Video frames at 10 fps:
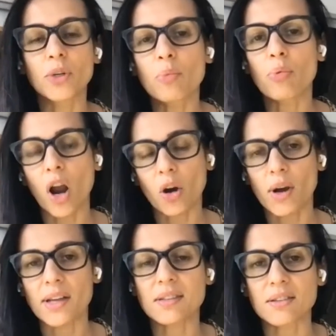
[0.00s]
real
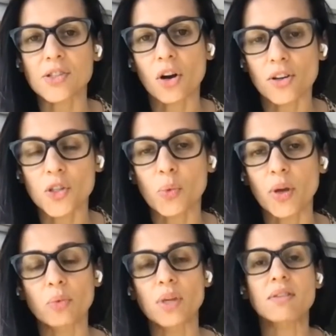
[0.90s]
progress
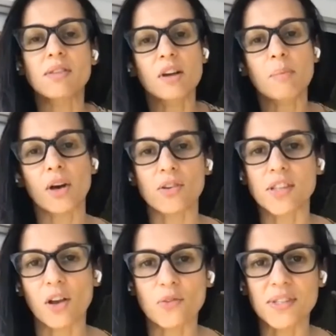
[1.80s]
starts when we think about
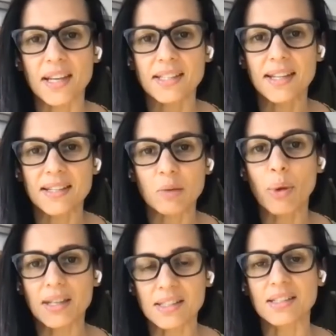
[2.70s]
ourselves as
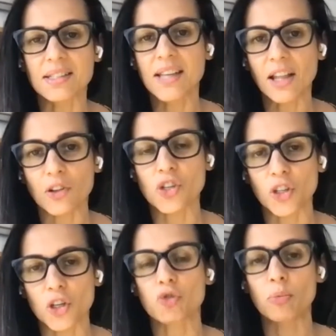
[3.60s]
independent, intelligent
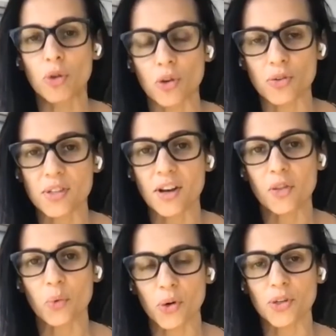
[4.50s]
contributors. In other
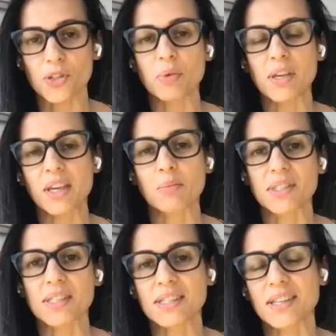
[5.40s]
words, being able
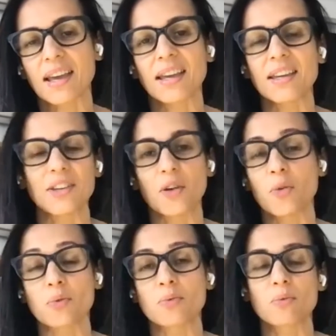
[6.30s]
to say, you
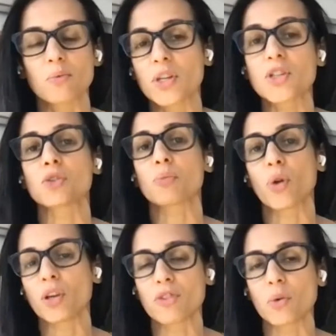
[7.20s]
know, what is your
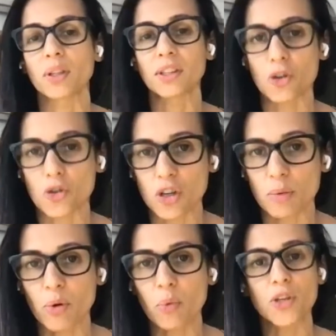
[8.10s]
point of view on
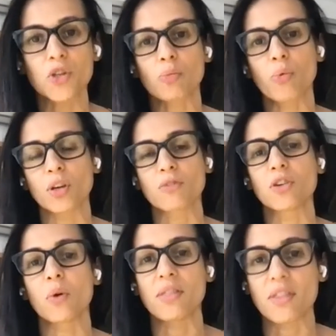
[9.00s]
leadership? Or what is your point of view on